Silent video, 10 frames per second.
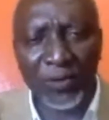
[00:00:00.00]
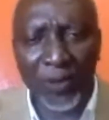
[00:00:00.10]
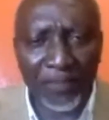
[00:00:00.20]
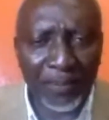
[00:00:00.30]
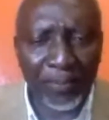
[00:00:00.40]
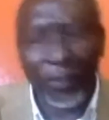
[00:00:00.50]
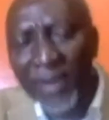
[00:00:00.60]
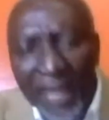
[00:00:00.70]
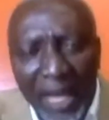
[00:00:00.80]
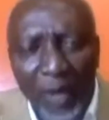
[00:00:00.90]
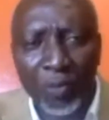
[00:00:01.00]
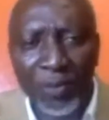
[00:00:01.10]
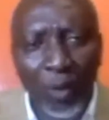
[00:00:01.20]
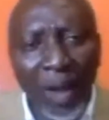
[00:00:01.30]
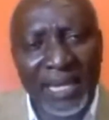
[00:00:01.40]
your people and we'll be
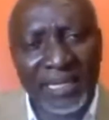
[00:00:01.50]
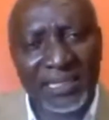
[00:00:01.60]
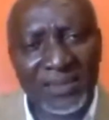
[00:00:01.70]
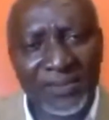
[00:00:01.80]
quiet.